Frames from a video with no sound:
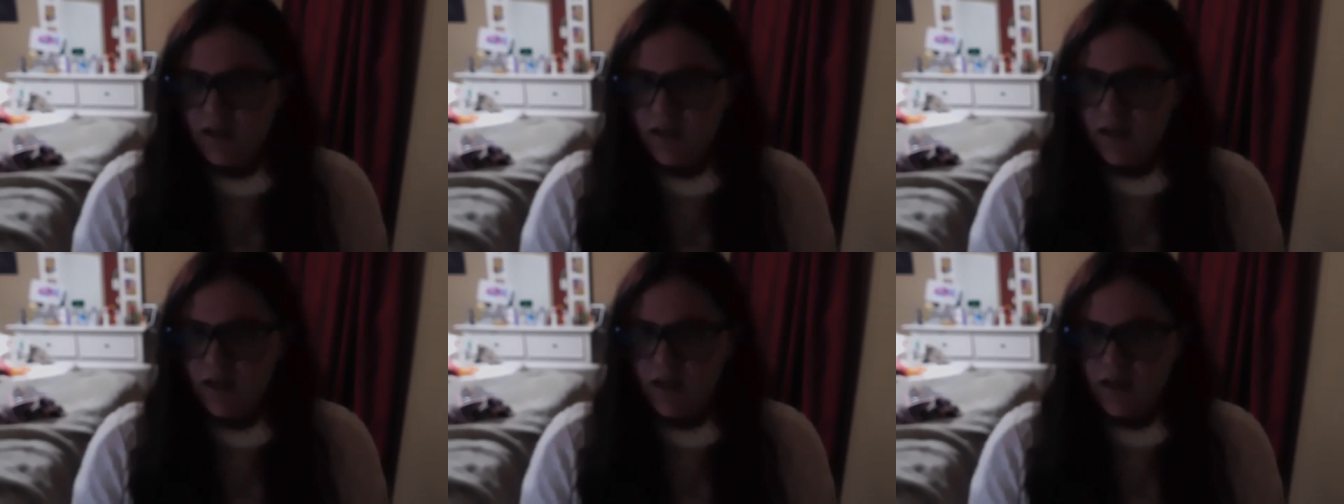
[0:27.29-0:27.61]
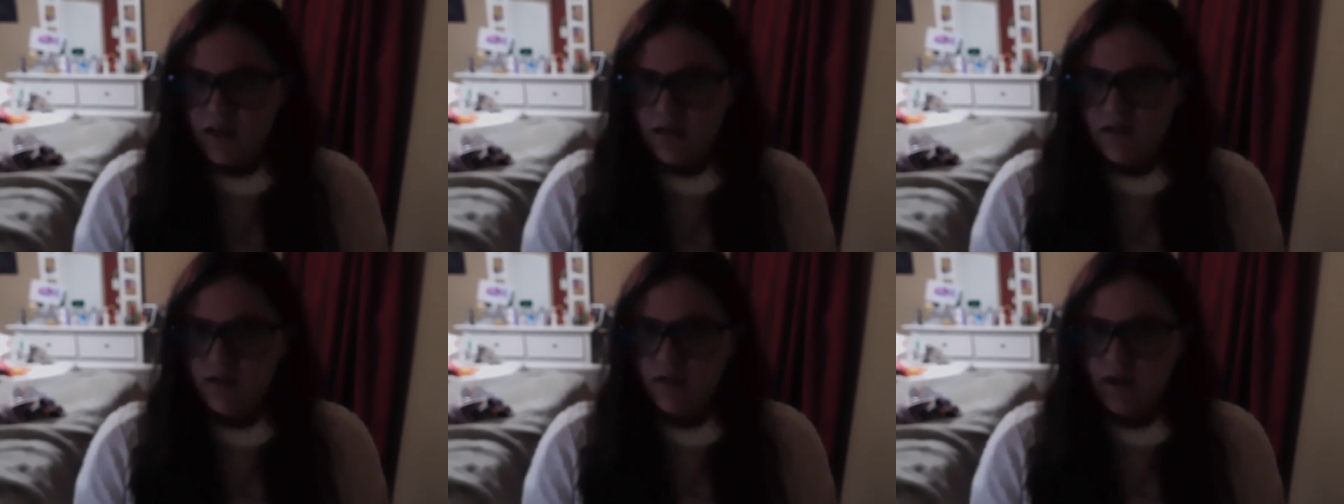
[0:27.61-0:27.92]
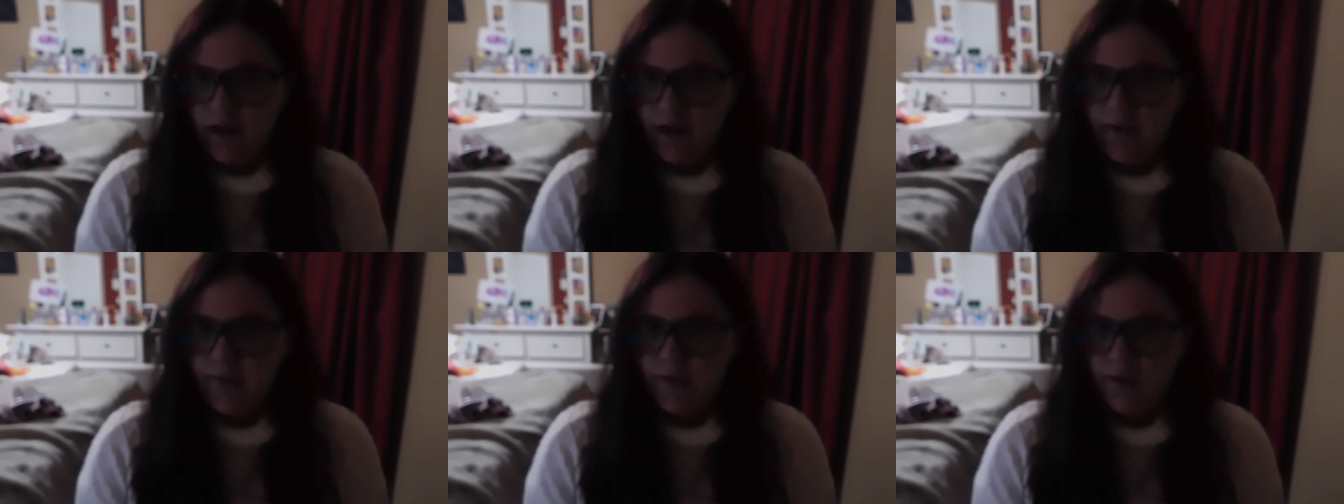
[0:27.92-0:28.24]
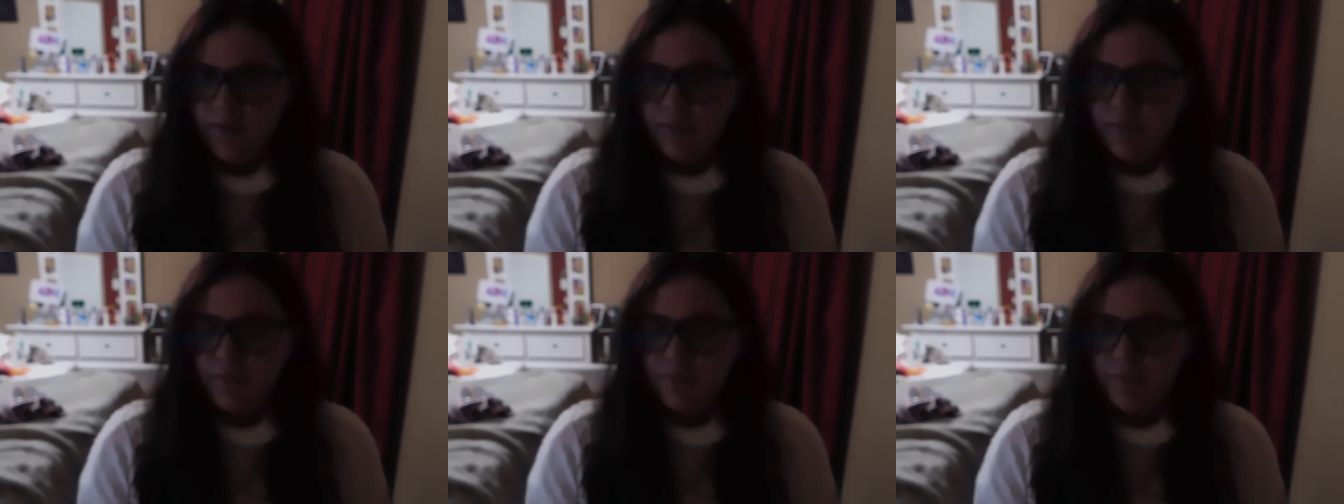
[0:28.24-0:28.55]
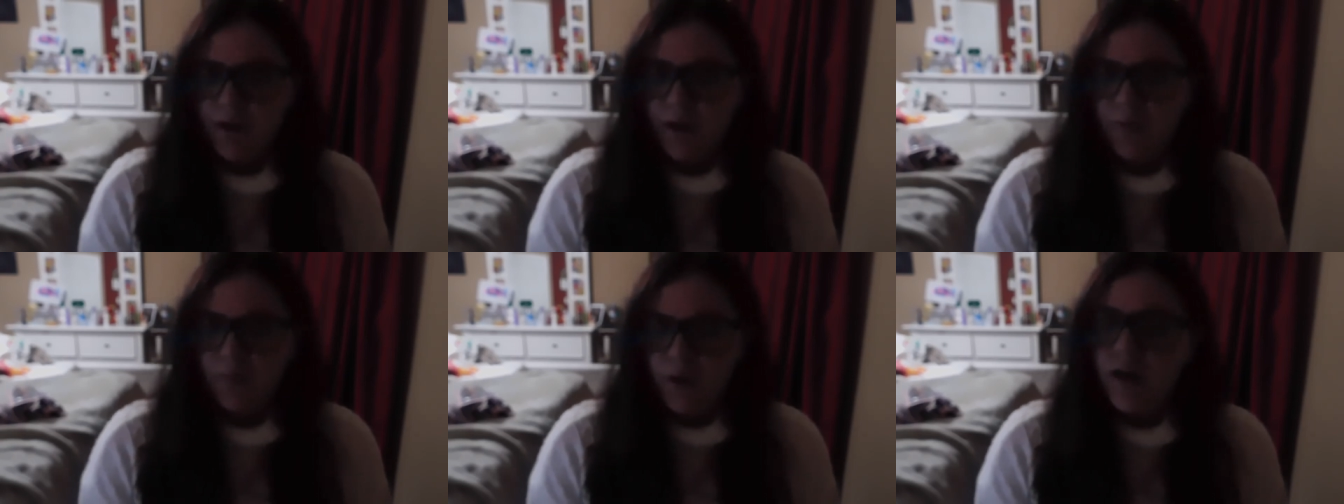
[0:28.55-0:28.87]
and now I,
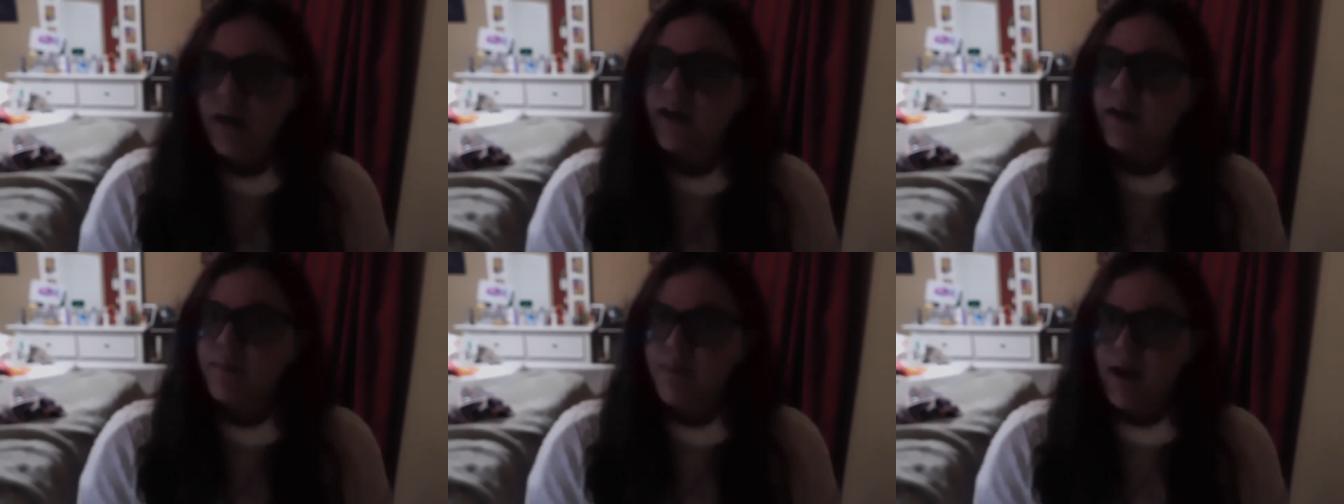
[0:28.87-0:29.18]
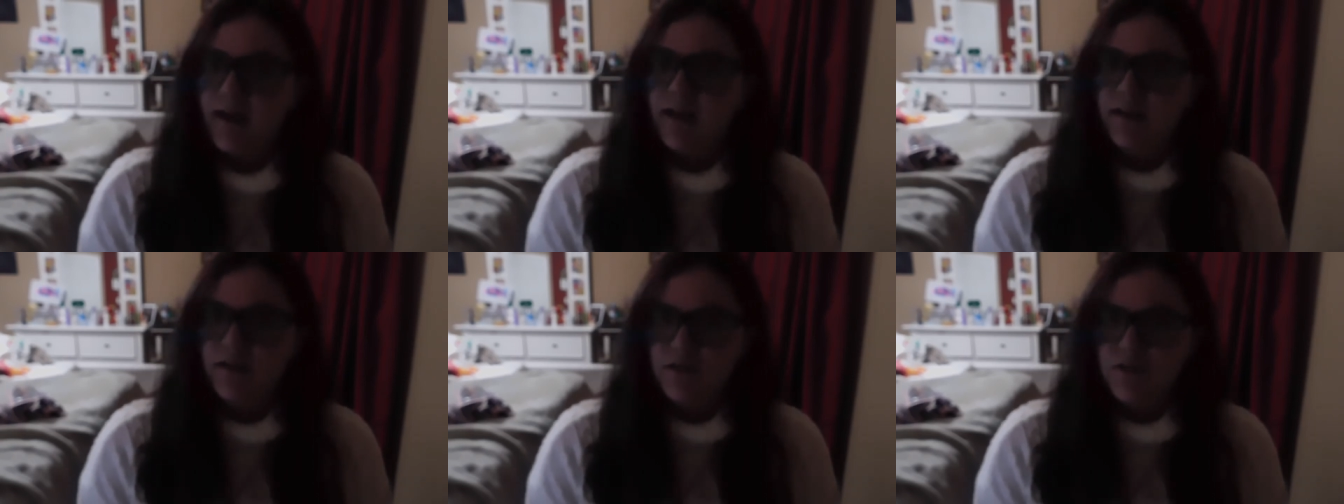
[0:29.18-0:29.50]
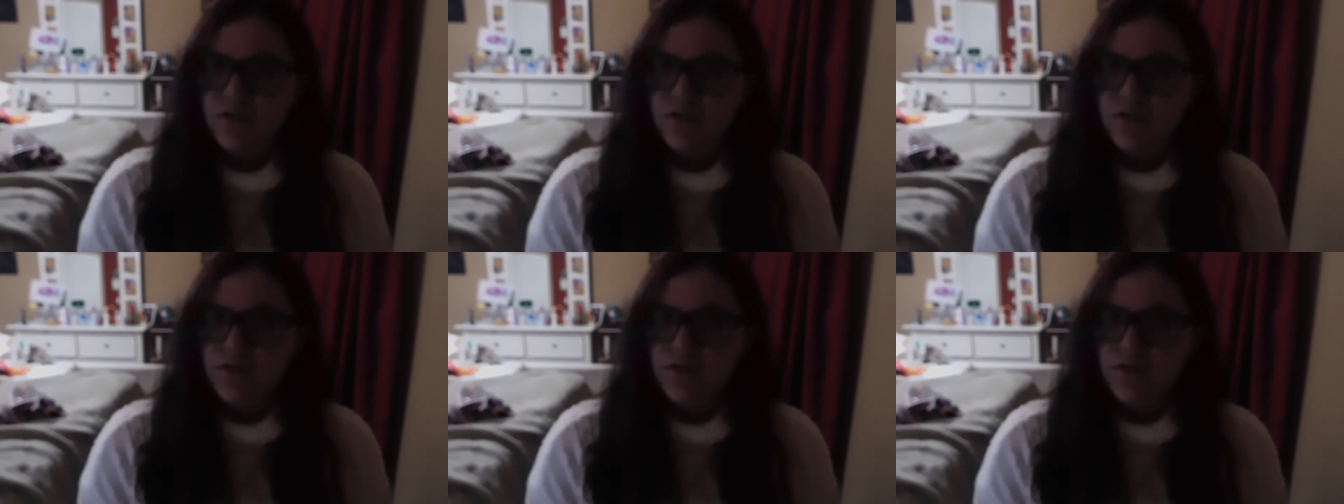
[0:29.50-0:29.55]
I want to get back into